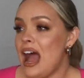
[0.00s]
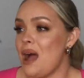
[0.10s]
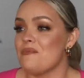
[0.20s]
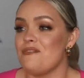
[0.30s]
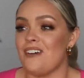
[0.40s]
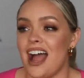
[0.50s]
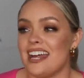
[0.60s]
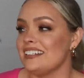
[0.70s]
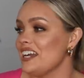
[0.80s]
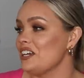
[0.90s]
I'm
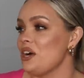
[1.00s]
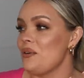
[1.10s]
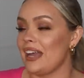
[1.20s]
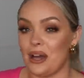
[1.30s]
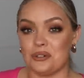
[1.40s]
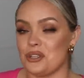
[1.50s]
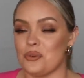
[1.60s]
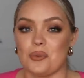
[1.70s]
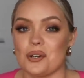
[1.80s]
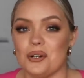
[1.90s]
fine like going out into the
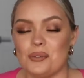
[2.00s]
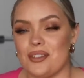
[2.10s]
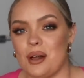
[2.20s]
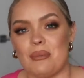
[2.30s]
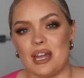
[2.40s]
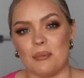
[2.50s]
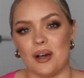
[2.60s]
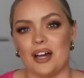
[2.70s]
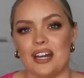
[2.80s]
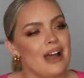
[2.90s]
world without makeup
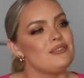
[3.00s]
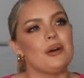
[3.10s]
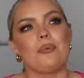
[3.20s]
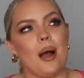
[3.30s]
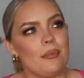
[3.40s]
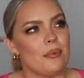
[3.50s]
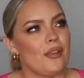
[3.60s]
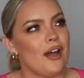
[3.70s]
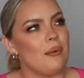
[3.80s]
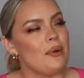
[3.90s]
on I have no problem with
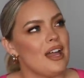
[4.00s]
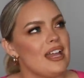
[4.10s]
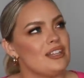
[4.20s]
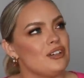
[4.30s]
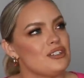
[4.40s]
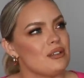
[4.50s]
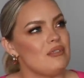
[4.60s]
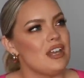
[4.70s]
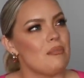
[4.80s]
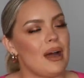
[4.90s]
that but it, there's
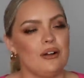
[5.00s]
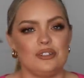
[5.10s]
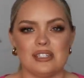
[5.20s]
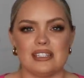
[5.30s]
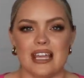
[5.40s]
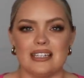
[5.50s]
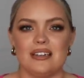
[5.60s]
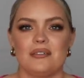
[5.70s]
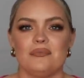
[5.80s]
something about just like